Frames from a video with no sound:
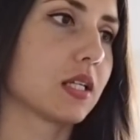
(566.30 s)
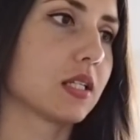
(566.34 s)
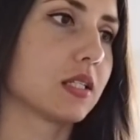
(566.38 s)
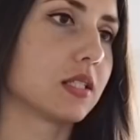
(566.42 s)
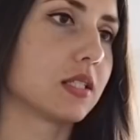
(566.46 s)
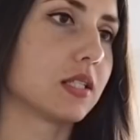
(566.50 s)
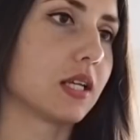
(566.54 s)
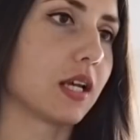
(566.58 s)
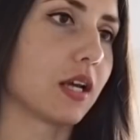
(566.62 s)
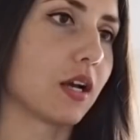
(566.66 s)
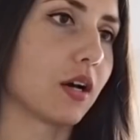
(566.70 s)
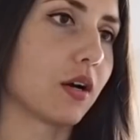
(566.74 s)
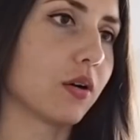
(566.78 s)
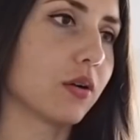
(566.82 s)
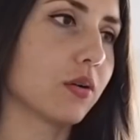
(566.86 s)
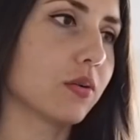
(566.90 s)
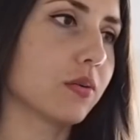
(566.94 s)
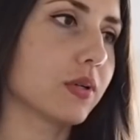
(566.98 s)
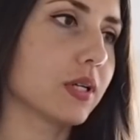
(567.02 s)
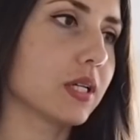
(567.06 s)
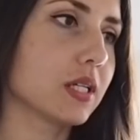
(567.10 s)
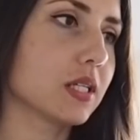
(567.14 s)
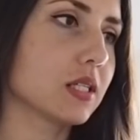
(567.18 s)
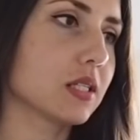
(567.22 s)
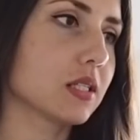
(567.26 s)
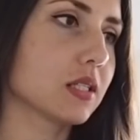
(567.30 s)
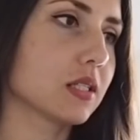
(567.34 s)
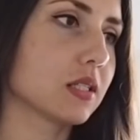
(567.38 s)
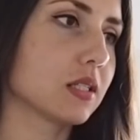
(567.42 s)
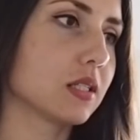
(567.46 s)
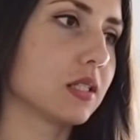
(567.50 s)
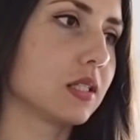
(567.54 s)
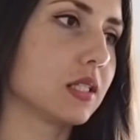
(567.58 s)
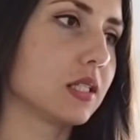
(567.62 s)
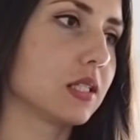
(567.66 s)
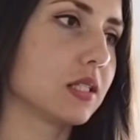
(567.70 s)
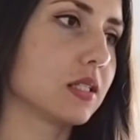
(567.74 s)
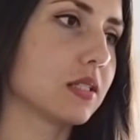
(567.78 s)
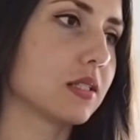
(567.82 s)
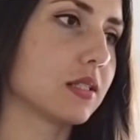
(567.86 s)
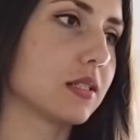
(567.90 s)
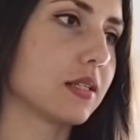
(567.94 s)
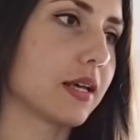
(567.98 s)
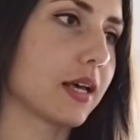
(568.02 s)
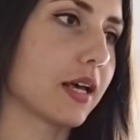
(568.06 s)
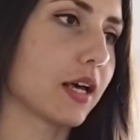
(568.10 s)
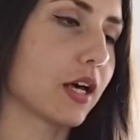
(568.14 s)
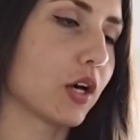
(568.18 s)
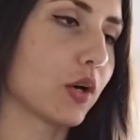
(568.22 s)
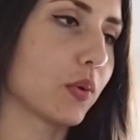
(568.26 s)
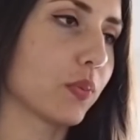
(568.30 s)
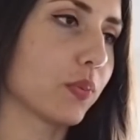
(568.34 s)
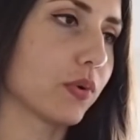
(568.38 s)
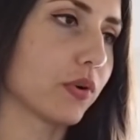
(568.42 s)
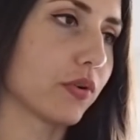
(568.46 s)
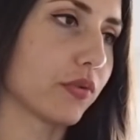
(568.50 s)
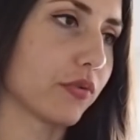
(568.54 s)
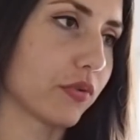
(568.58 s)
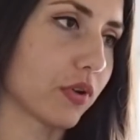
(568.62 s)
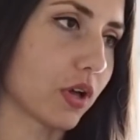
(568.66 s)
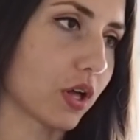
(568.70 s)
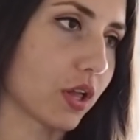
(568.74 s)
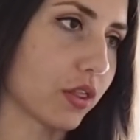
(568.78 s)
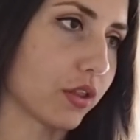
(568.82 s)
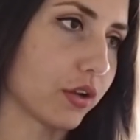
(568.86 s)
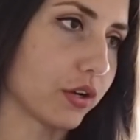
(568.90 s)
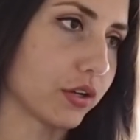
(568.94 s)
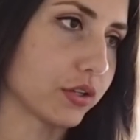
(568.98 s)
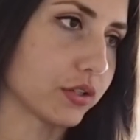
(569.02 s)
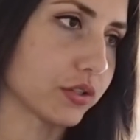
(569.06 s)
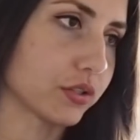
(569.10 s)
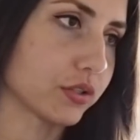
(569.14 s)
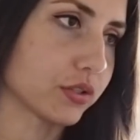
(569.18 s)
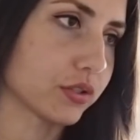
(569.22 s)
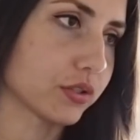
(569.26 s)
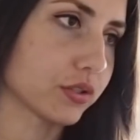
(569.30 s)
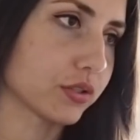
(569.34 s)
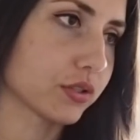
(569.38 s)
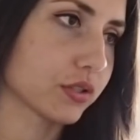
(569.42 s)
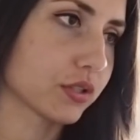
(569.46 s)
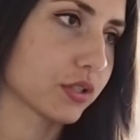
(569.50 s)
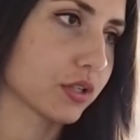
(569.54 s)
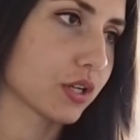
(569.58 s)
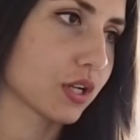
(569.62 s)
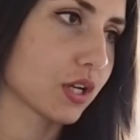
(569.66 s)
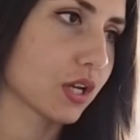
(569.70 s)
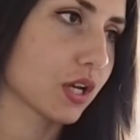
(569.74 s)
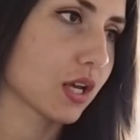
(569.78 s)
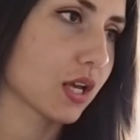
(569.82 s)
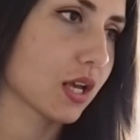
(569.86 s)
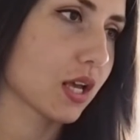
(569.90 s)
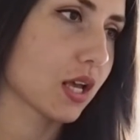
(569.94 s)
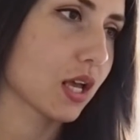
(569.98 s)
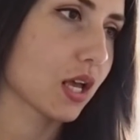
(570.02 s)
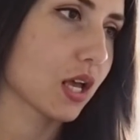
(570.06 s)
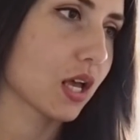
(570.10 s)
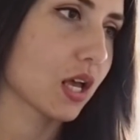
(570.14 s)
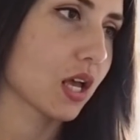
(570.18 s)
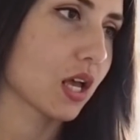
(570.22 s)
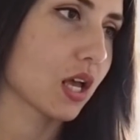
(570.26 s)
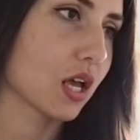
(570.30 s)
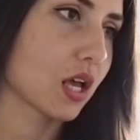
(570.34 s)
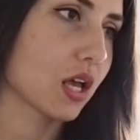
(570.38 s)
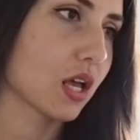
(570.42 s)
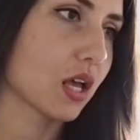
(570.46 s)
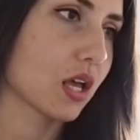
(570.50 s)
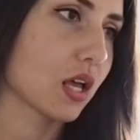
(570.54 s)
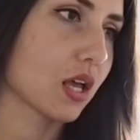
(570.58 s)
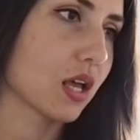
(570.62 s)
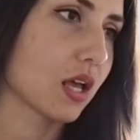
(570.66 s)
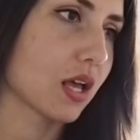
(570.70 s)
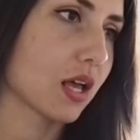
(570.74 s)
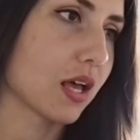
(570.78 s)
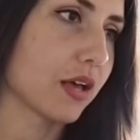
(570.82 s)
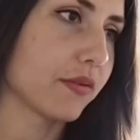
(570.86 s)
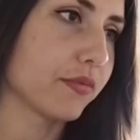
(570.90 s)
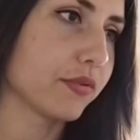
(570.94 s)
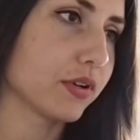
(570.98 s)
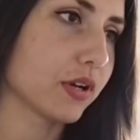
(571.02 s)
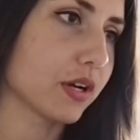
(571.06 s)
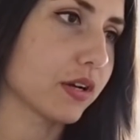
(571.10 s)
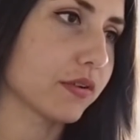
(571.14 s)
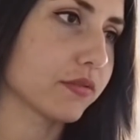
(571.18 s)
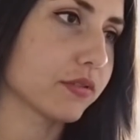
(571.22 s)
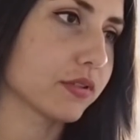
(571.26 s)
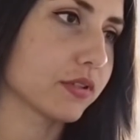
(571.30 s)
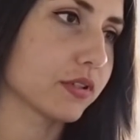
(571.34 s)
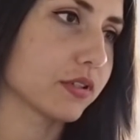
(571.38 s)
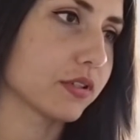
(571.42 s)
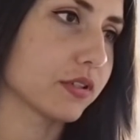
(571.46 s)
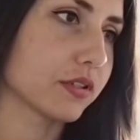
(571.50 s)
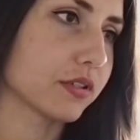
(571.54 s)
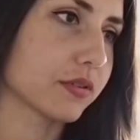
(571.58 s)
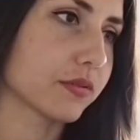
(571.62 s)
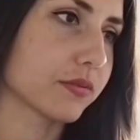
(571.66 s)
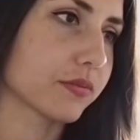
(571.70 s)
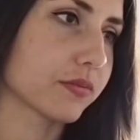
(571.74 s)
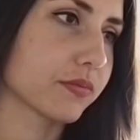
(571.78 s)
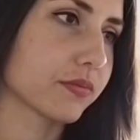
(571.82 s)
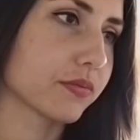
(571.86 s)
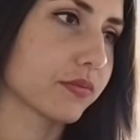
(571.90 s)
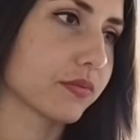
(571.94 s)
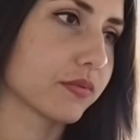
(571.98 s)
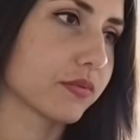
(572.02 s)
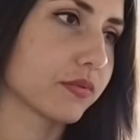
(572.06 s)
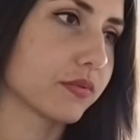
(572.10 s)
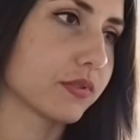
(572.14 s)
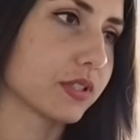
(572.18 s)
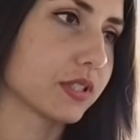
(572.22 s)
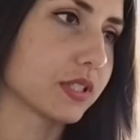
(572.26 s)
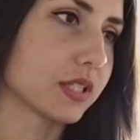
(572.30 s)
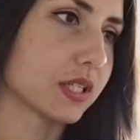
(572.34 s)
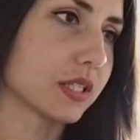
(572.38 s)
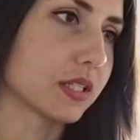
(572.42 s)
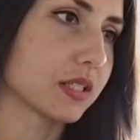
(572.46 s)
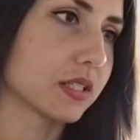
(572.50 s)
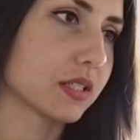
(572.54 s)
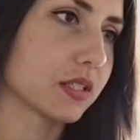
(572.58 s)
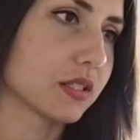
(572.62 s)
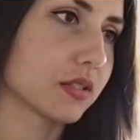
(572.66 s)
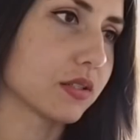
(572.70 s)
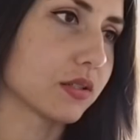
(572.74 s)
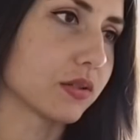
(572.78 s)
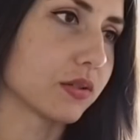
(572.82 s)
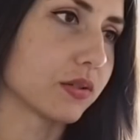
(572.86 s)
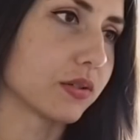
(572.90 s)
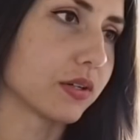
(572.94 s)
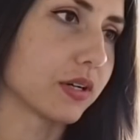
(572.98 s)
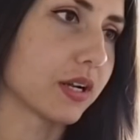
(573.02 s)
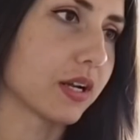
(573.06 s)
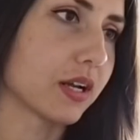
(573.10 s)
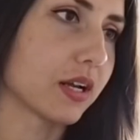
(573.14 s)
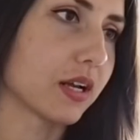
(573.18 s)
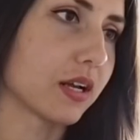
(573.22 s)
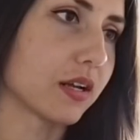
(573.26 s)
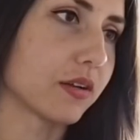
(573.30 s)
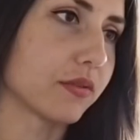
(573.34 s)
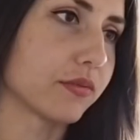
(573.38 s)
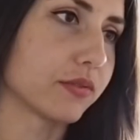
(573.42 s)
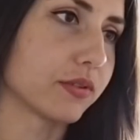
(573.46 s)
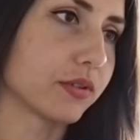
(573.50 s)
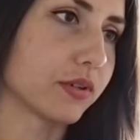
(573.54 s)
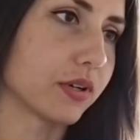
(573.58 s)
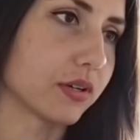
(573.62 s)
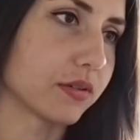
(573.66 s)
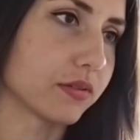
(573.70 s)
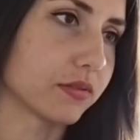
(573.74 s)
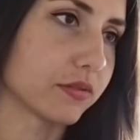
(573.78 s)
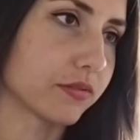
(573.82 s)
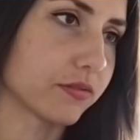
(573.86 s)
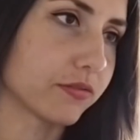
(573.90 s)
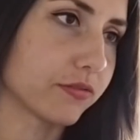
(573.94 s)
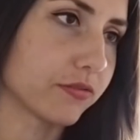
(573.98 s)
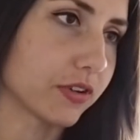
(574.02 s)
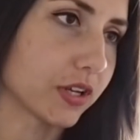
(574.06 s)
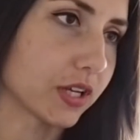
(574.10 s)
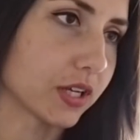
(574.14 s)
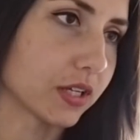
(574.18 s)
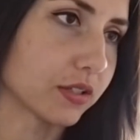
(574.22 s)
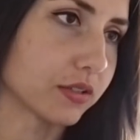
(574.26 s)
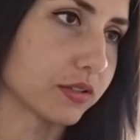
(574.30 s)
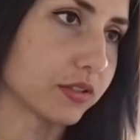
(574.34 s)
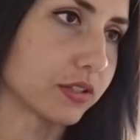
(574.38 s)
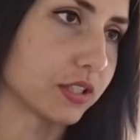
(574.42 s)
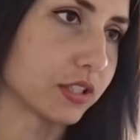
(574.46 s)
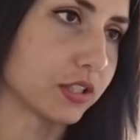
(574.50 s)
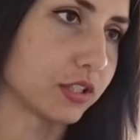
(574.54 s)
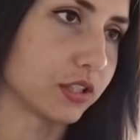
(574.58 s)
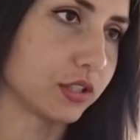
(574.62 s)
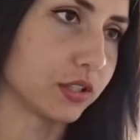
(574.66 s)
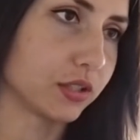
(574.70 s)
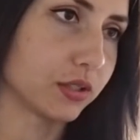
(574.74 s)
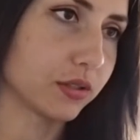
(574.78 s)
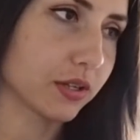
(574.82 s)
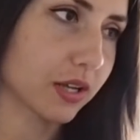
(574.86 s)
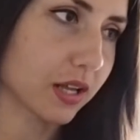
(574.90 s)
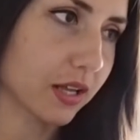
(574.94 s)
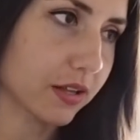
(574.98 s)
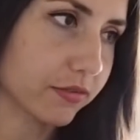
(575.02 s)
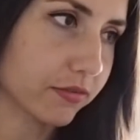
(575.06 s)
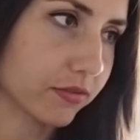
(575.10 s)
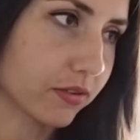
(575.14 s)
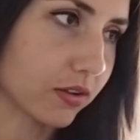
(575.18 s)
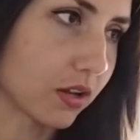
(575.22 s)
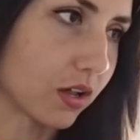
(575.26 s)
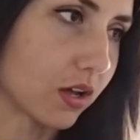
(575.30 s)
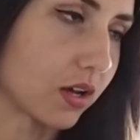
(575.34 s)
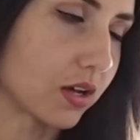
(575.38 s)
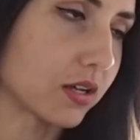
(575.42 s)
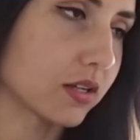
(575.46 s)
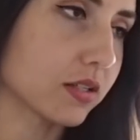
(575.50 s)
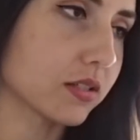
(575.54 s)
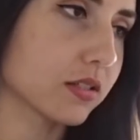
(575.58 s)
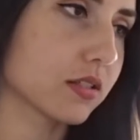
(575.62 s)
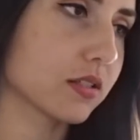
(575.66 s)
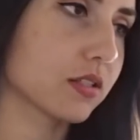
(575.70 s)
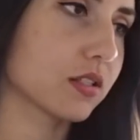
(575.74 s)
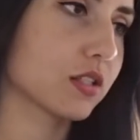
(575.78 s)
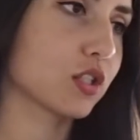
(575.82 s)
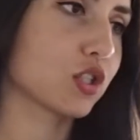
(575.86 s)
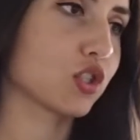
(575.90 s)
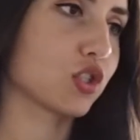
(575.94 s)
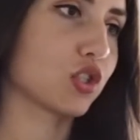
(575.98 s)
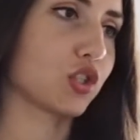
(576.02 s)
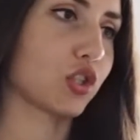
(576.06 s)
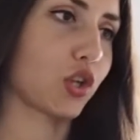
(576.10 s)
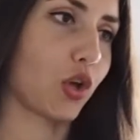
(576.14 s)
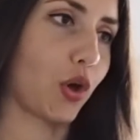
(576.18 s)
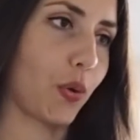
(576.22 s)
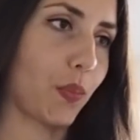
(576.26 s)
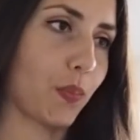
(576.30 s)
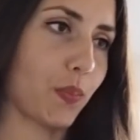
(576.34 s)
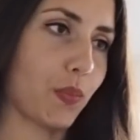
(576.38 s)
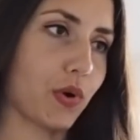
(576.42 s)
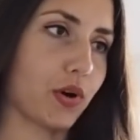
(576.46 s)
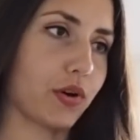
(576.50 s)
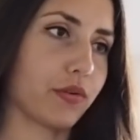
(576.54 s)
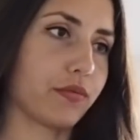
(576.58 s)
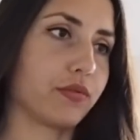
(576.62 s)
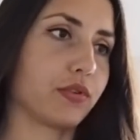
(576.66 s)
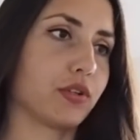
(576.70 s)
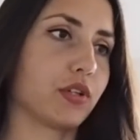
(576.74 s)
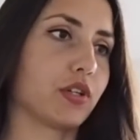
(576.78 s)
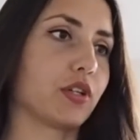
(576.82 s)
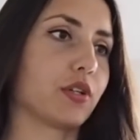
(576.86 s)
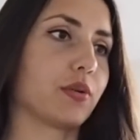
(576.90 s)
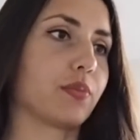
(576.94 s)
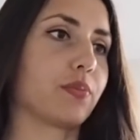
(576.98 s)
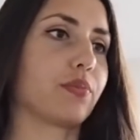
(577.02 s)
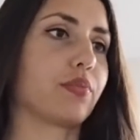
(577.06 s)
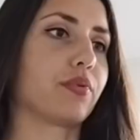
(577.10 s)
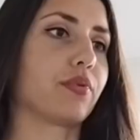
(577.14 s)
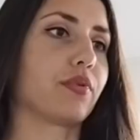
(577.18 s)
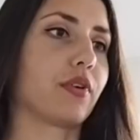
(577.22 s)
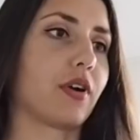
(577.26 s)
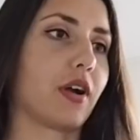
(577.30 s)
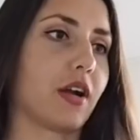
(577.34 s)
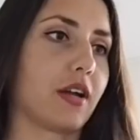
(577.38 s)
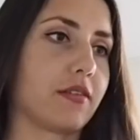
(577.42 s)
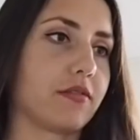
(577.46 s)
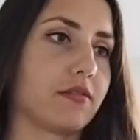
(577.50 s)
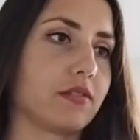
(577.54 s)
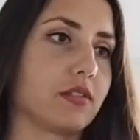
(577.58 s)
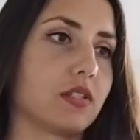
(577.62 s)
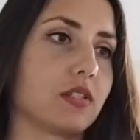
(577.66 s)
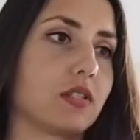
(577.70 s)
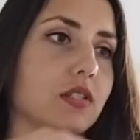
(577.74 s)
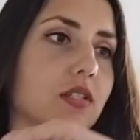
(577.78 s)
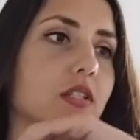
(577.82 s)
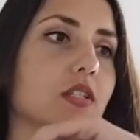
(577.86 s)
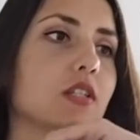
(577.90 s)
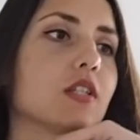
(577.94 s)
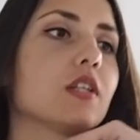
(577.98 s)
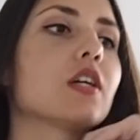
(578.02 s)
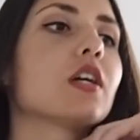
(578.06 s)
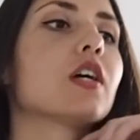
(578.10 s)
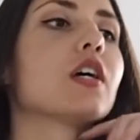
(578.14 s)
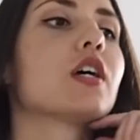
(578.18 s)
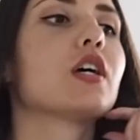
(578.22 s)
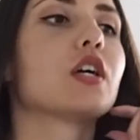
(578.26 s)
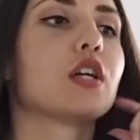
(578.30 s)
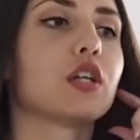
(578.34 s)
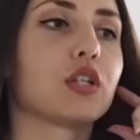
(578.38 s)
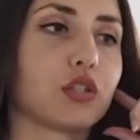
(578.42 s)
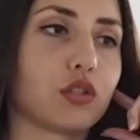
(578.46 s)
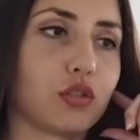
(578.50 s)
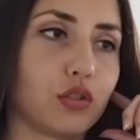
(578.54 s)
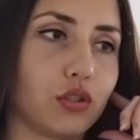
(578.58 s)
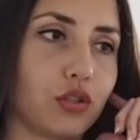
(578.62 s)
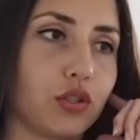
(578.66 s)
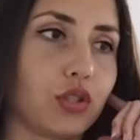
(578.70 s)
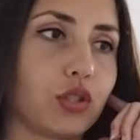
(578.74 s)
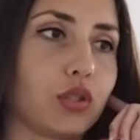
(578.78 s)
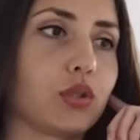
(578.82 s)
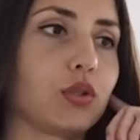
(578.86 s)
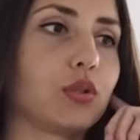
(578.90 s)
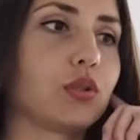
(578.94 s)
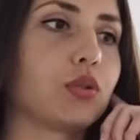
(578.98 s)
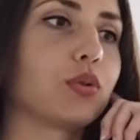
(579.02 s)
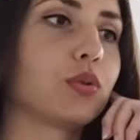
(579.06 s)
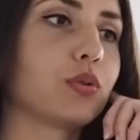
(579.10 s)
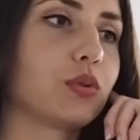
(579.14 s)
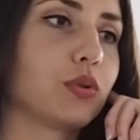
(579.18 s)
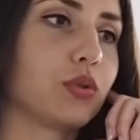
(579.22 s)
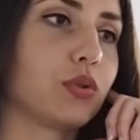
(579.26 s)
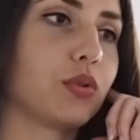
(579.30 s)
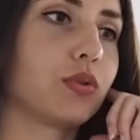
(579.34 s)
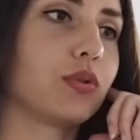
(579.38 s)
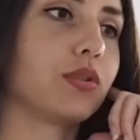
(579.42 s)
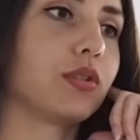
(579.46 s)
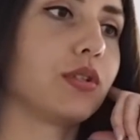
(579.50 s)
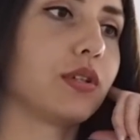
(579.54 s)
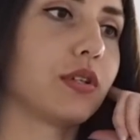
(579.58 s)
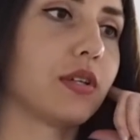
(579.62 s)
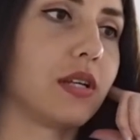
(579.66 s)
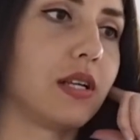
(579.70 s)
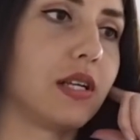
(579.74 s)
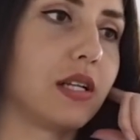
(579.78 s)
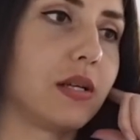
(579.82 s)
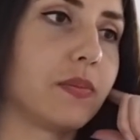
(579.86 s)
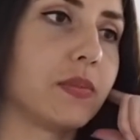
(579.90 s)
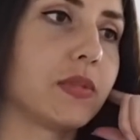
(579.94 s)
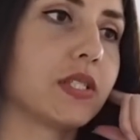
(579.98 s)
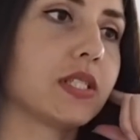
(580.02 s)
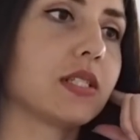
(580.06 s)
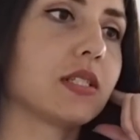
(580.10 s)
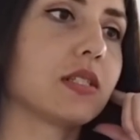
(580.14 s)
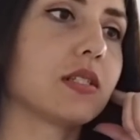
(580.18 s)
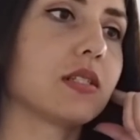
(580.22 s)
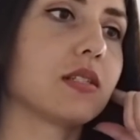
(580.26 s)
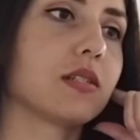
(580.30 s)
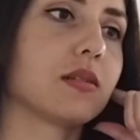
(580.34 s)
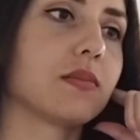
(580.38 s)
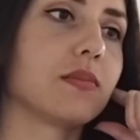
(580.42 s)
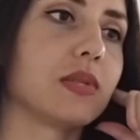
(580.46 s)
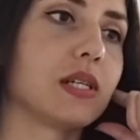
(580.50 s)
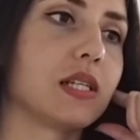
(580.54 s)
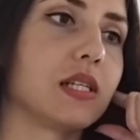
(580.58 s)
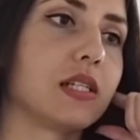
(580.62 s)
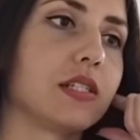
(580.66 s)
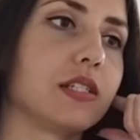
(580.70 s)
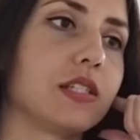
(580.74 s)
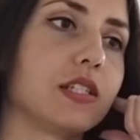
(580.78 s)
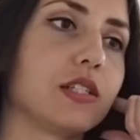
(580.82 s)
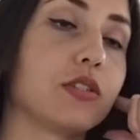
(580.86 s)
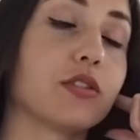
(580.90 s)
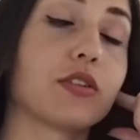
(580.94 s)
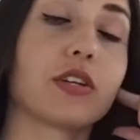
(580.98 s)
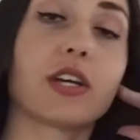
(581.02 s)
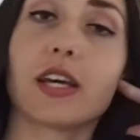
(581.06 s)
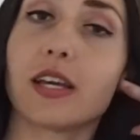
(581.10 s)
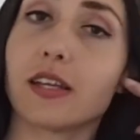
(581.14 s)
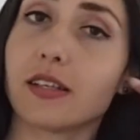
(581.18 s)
They always need the help of others. Have you ever resented, or have you ever felt that you have lost some of your privacy due to your limited ability to